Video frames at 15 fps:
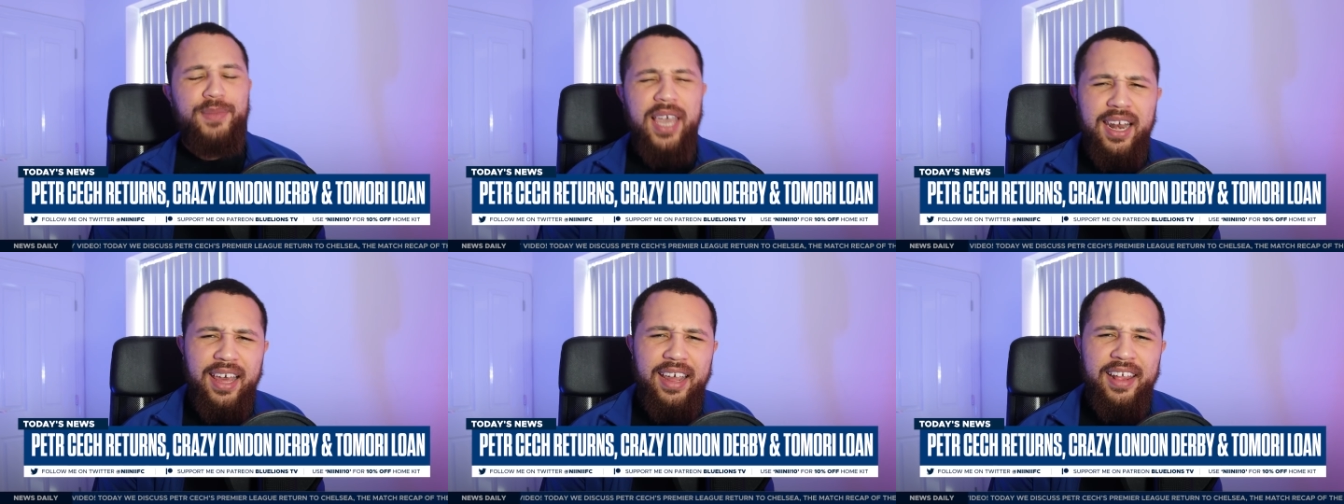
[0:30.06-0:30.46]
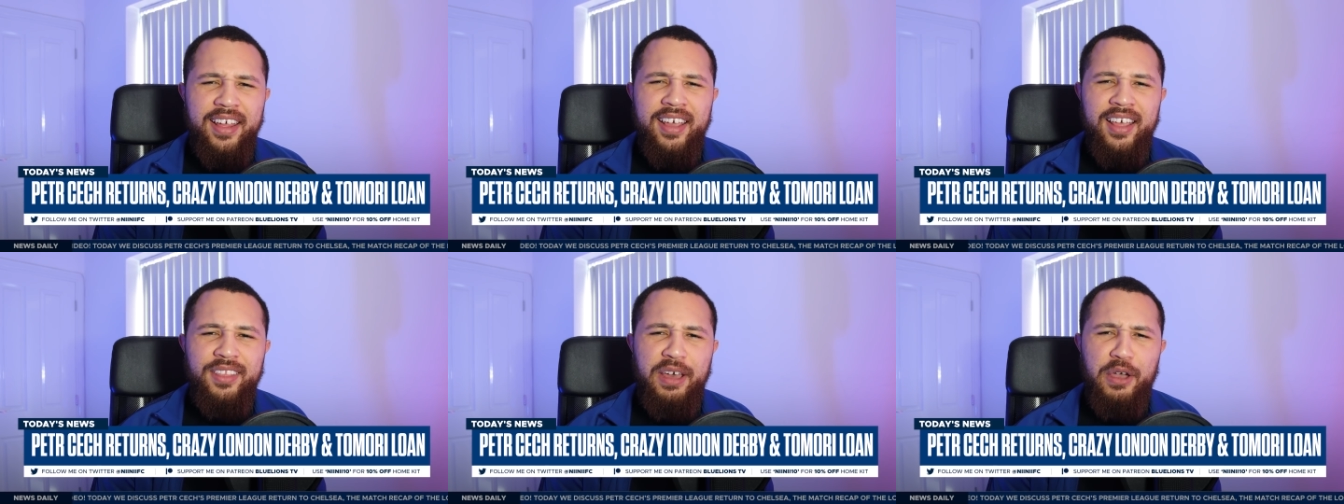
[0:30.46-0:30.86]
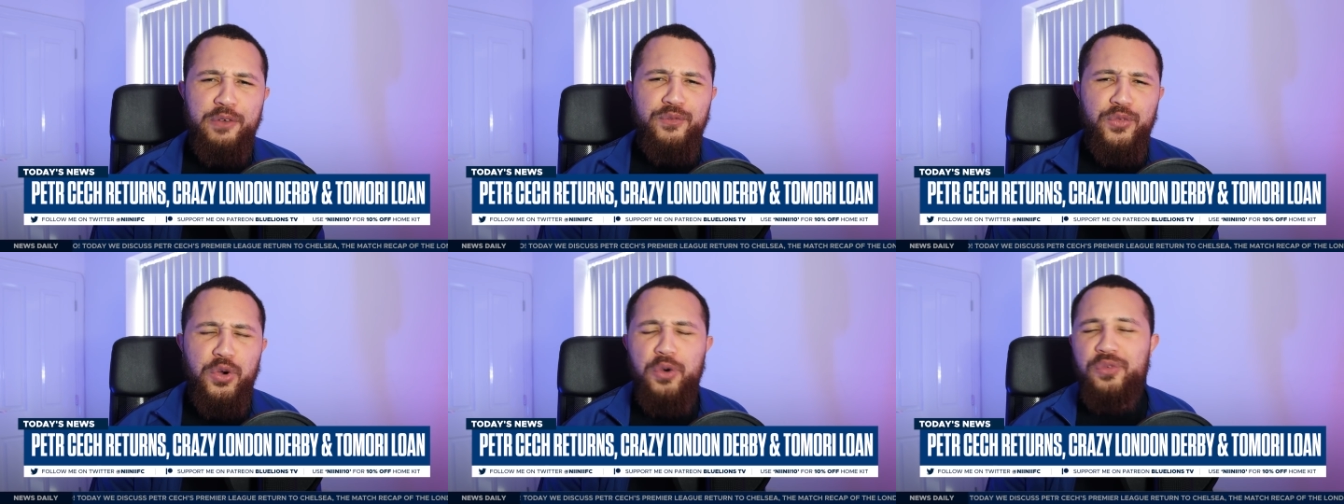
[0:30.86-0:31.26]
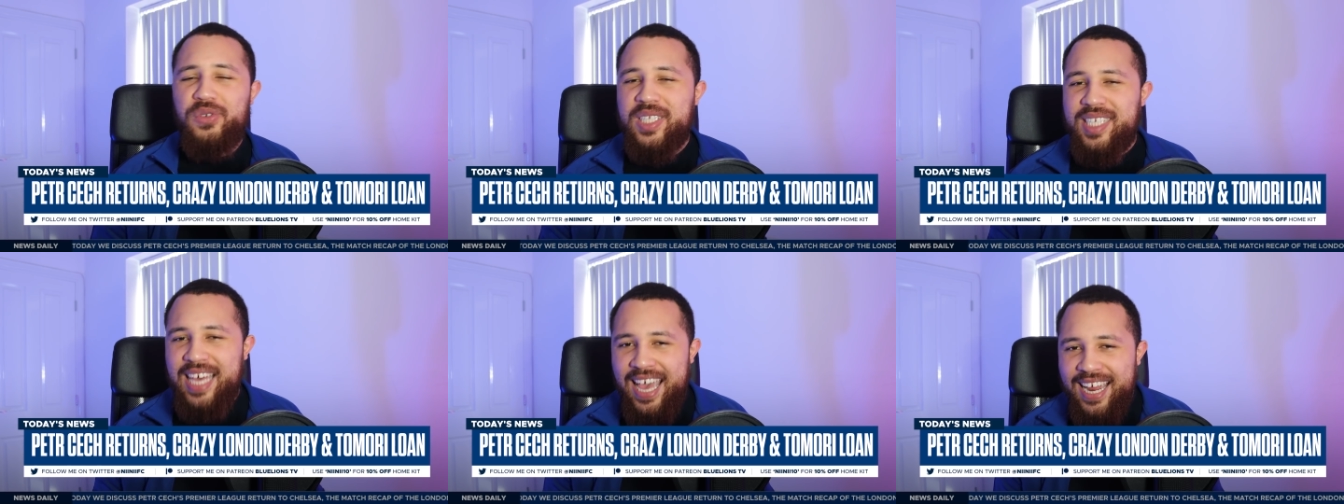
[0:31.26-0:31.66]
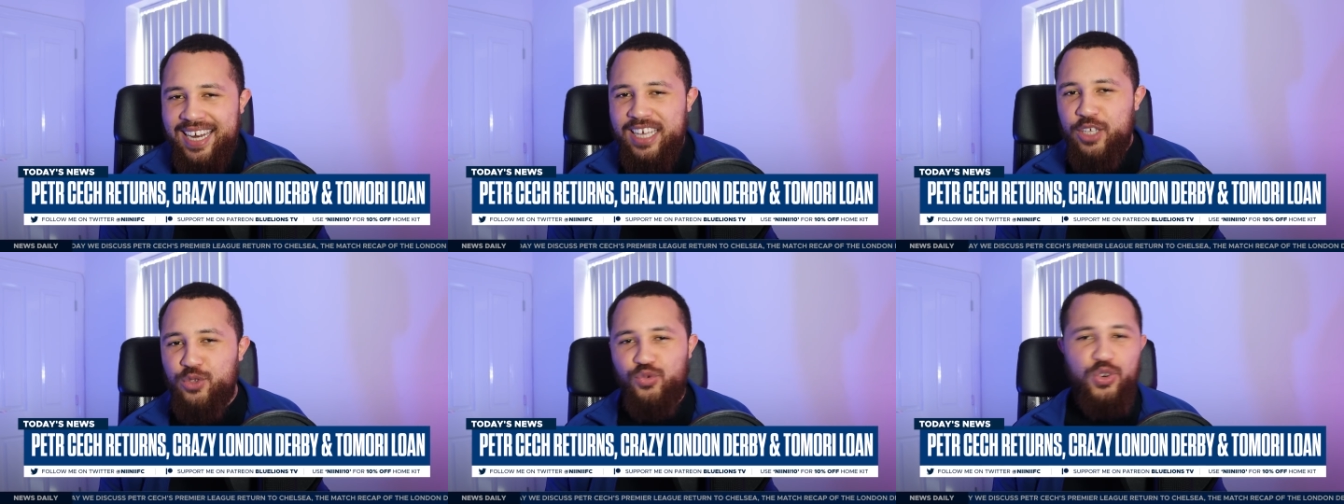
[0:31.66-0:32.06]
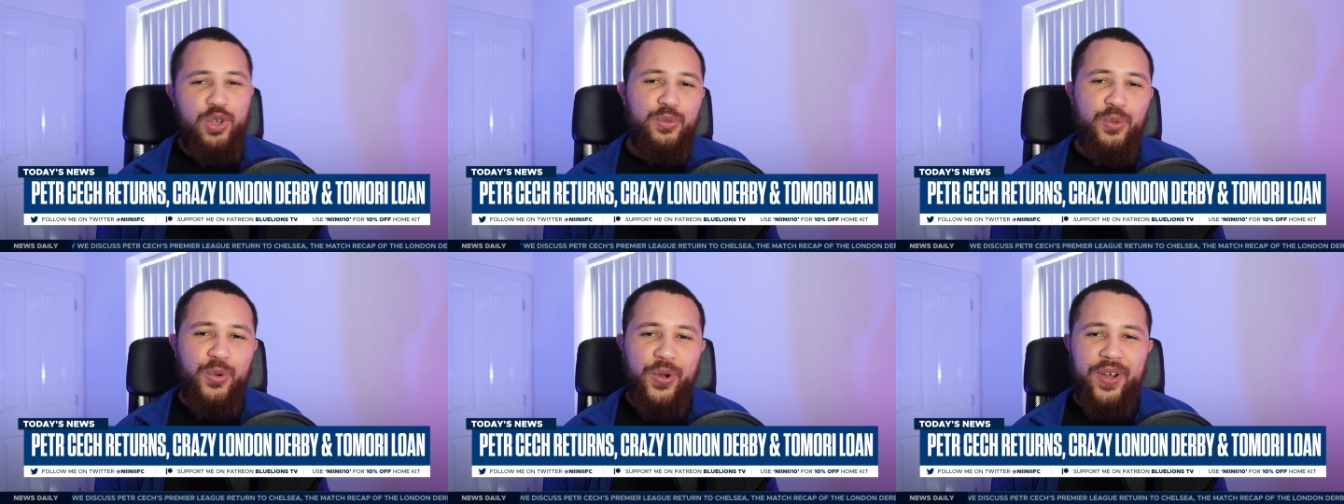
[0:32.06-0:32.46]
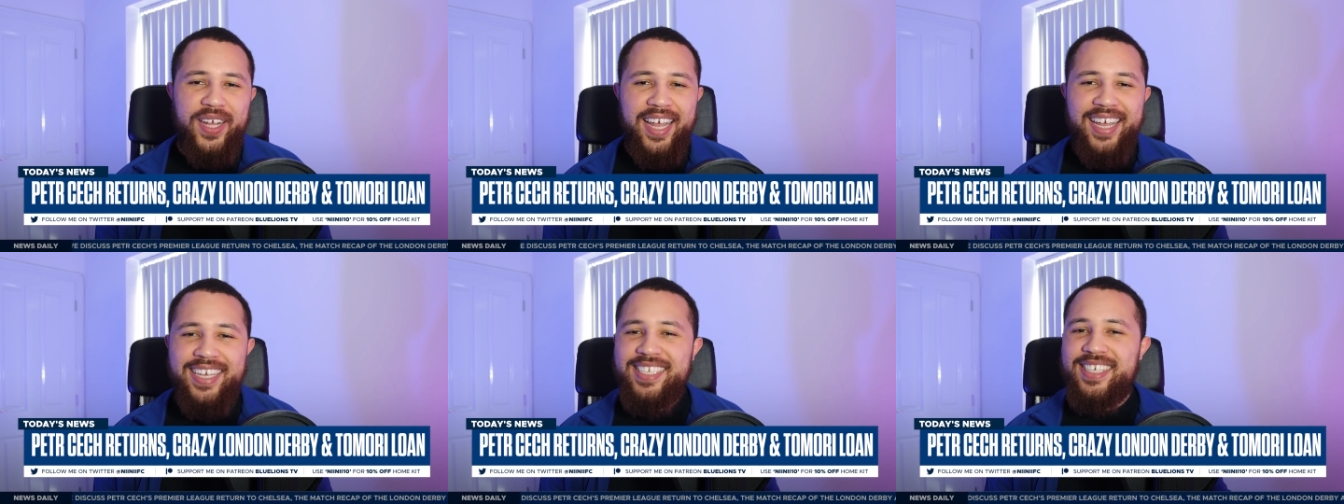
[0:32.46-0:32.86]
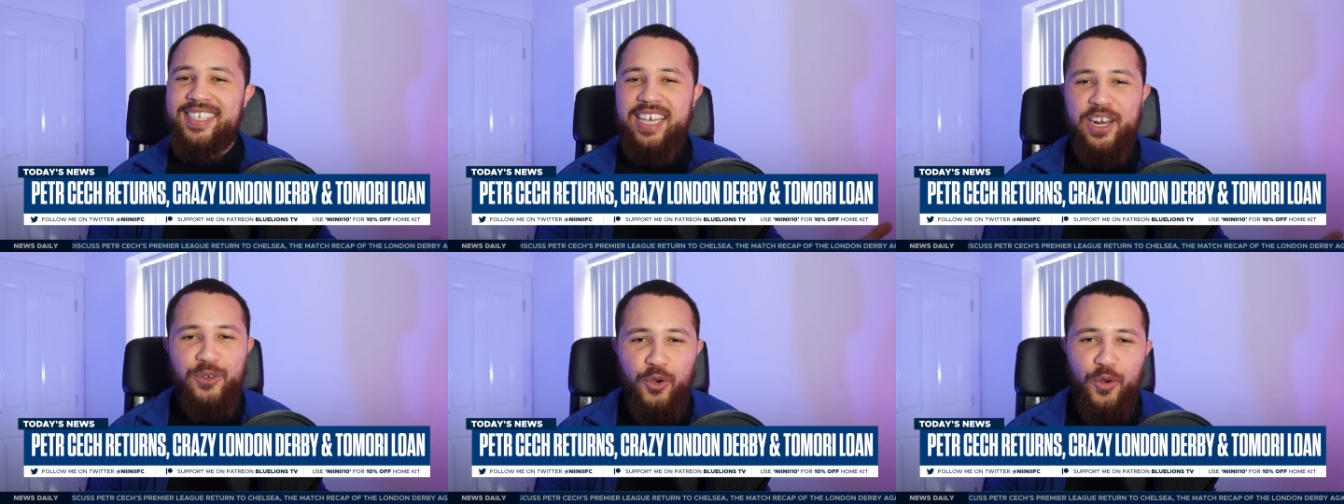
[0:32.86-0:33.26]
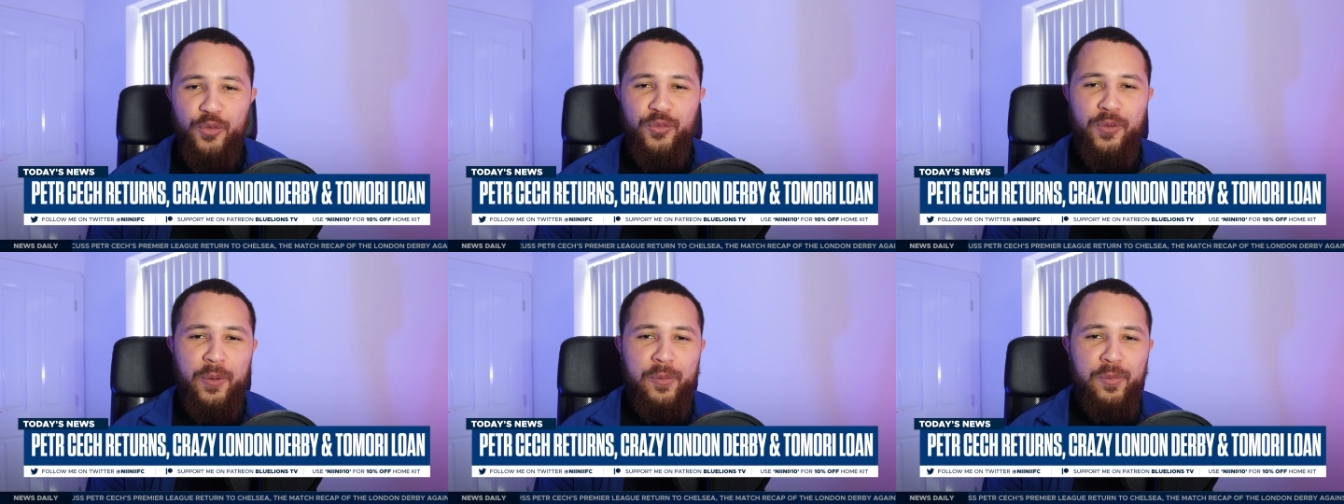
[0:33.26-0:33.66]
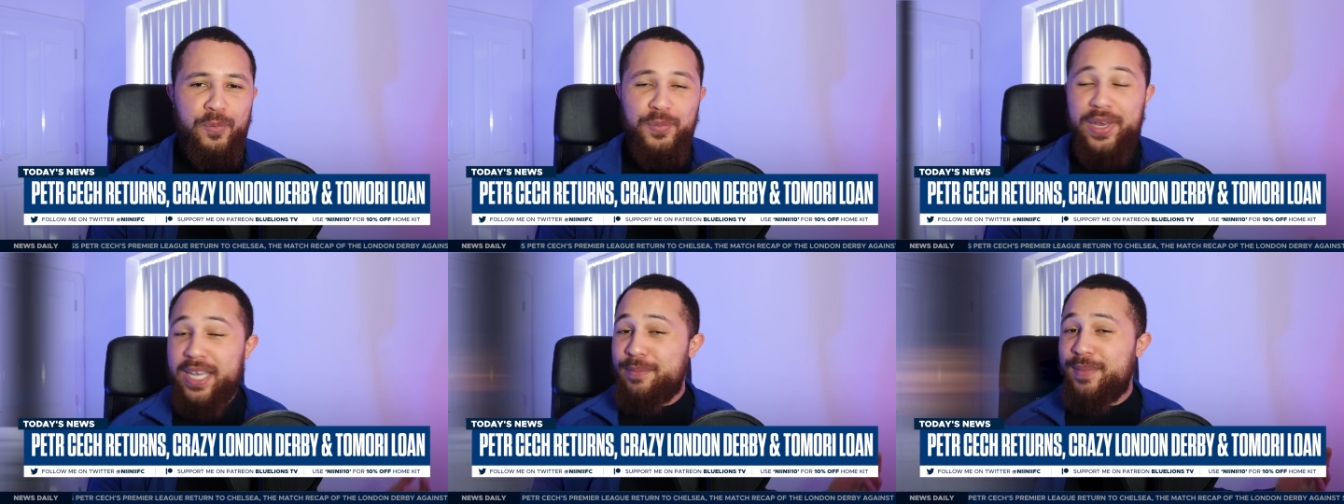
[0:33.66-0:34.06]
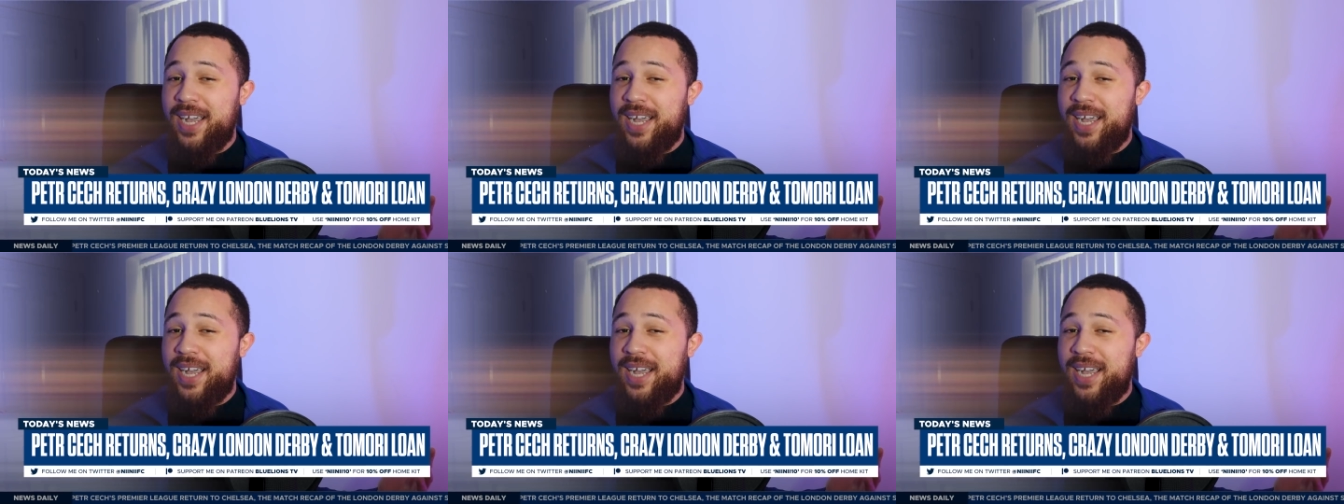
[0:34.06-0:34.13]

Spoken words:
melee that involved Danny Drinkwater getting sent off. Big